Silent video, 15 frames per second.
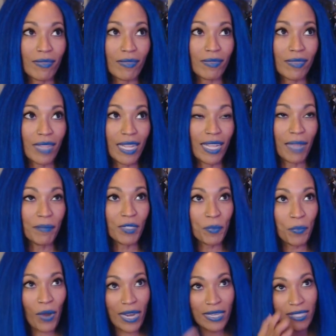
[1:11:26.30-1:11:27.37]
like, I'm
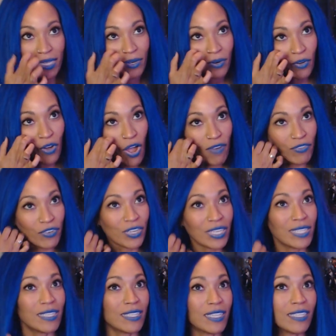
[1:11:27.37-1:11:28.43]
surprised they don't offer
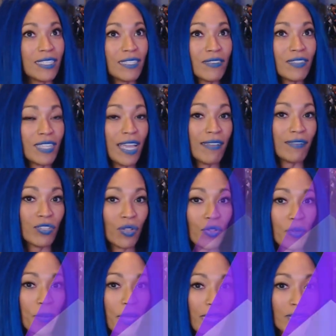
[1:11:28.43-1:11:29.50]
incentives to have solar
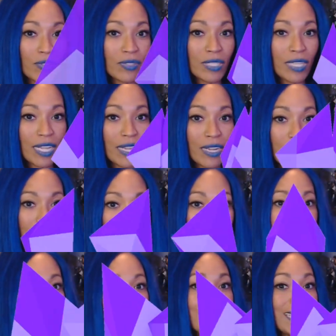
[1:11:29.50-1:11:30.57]
panels there.
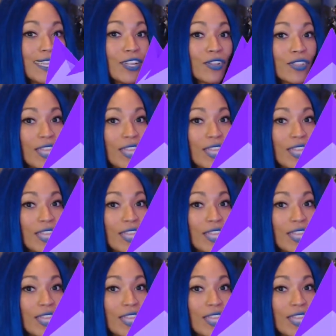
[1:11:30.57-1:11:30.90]
Here they